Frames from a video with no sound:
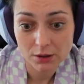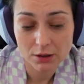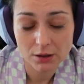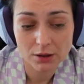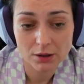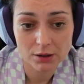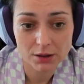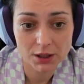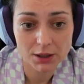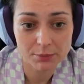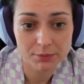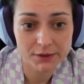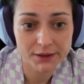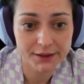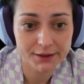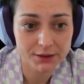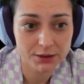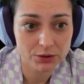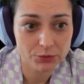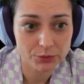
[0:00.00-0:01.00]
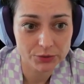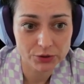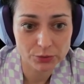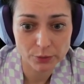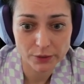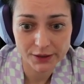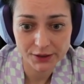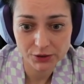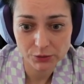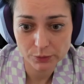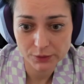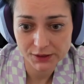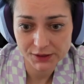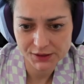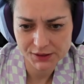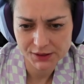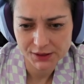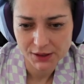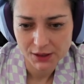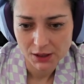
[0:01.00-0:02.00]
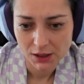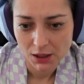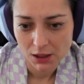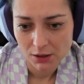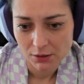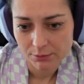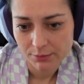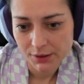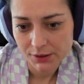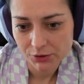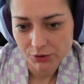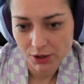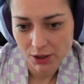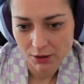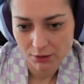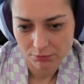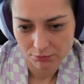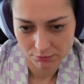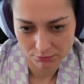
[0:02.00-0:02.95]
he played it with white once, but okay,